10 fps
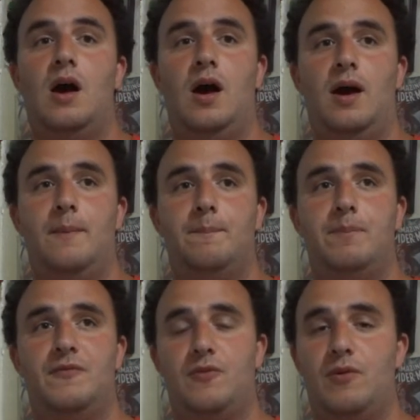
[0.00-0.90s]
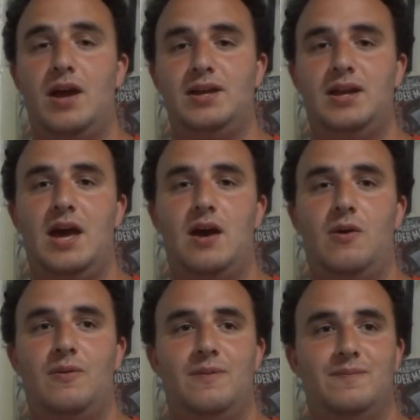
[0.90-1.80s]
But for right
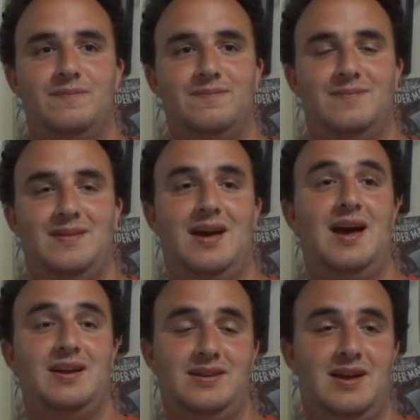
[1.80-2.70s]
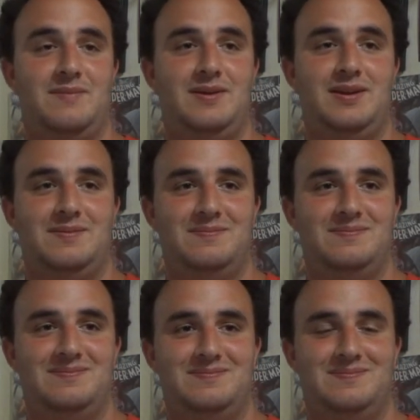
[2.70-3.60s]
now, hi Tommy,
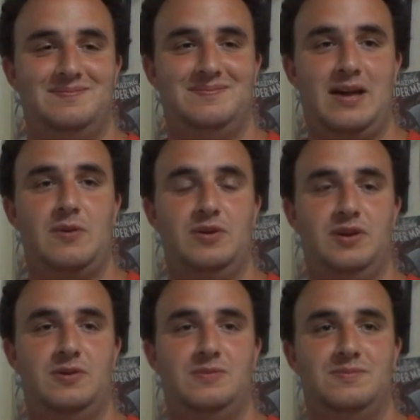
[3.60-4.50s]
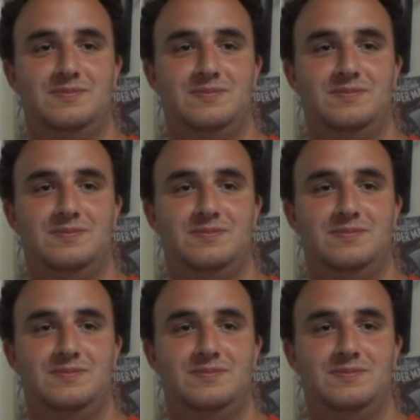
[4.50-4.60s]
how are you?